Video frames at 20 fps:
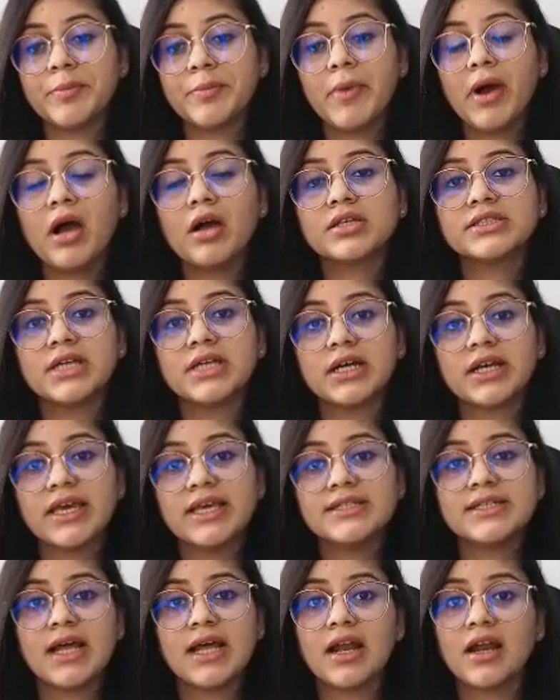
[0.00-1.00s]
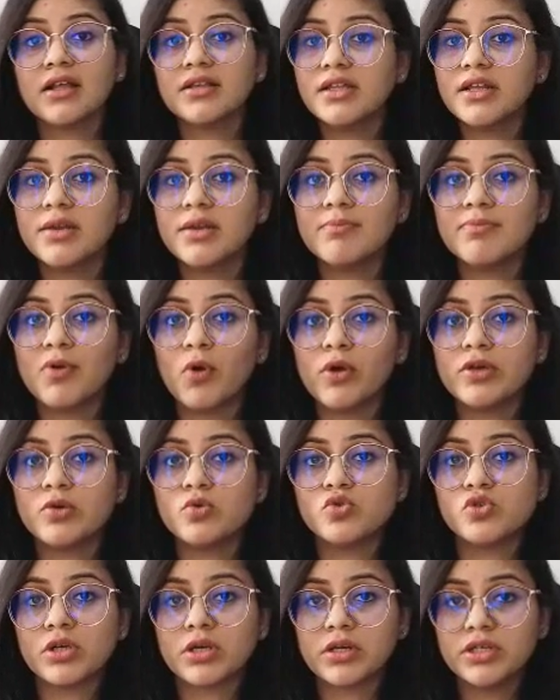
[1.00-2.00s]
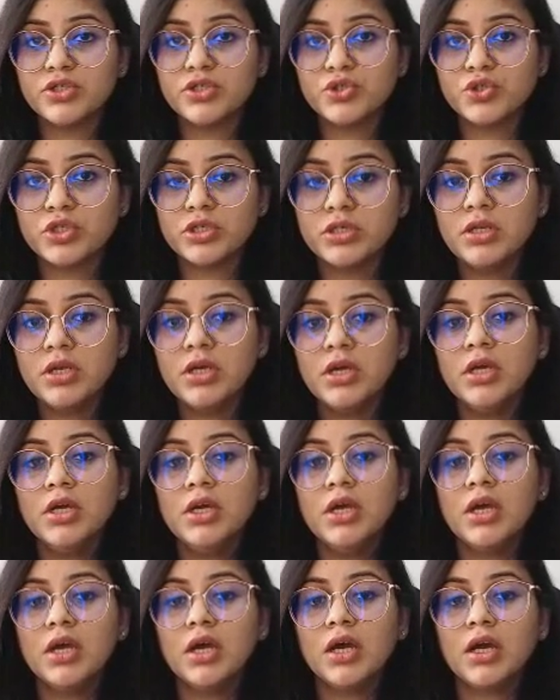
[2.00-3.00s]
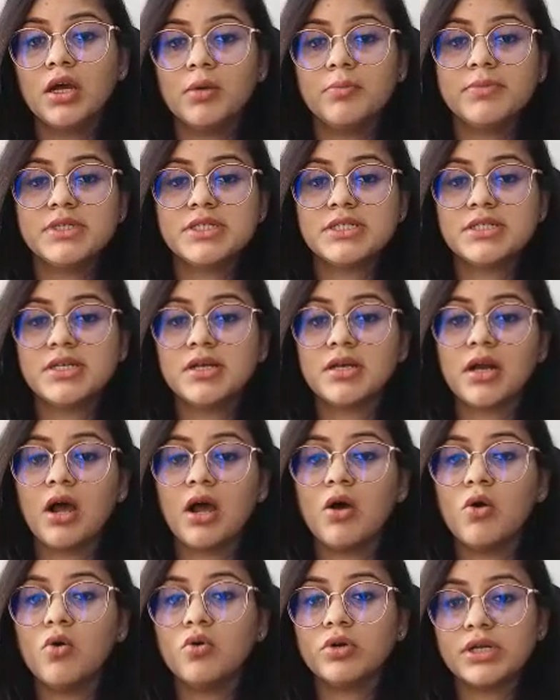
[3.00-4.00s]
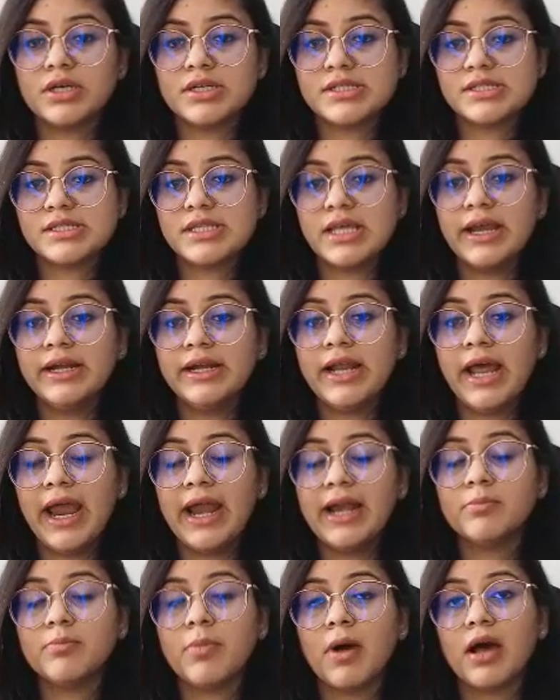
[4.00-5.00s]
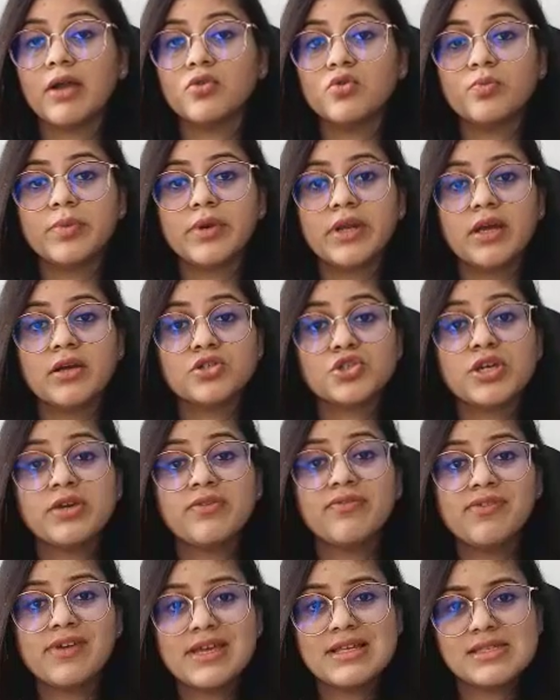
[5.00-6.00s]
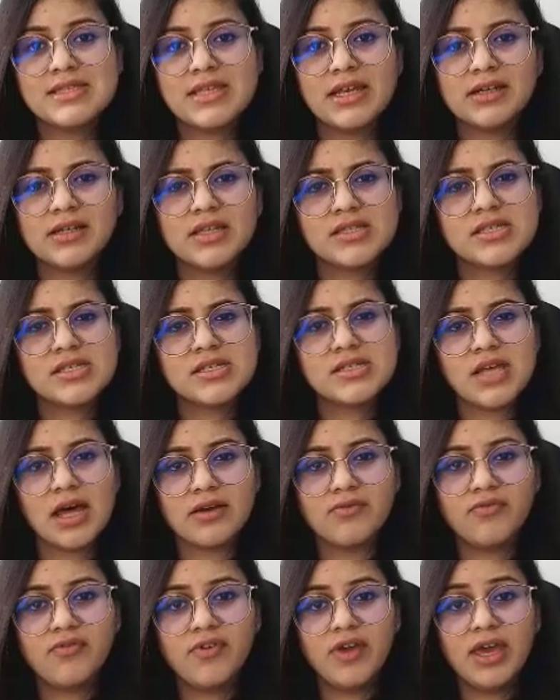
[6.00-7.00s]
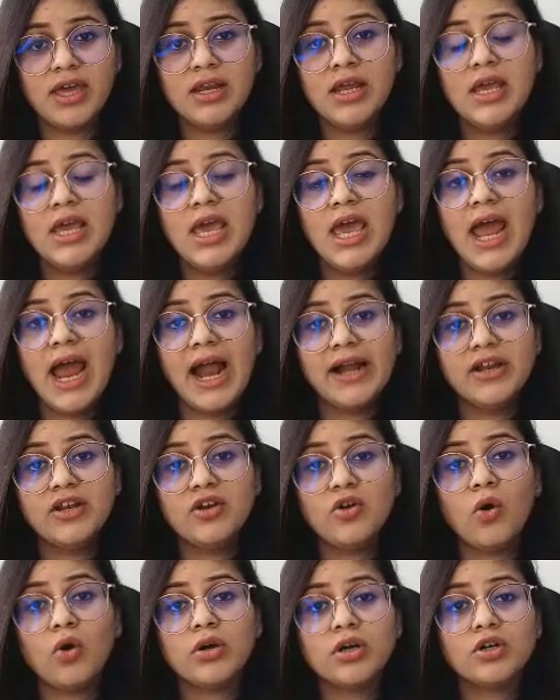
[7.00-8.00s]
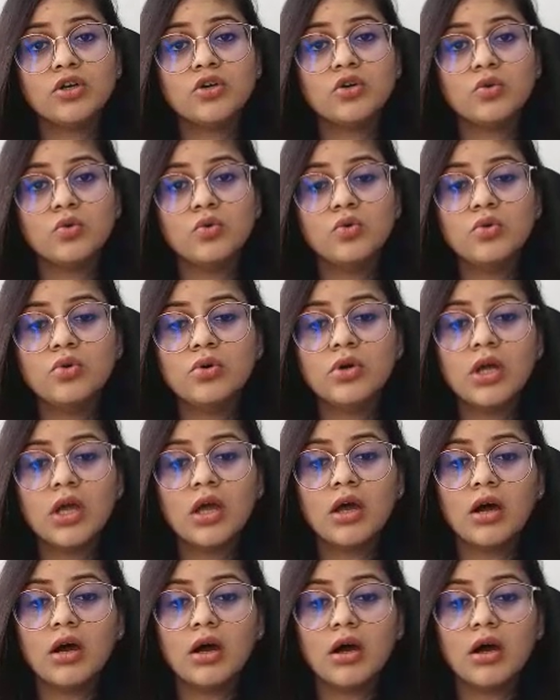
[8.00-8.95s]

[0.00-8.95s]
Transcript: remarks against another employee who's a Christian. Mr. Rao does that, and Bhanupriya, she feels that this is unfair, and in order to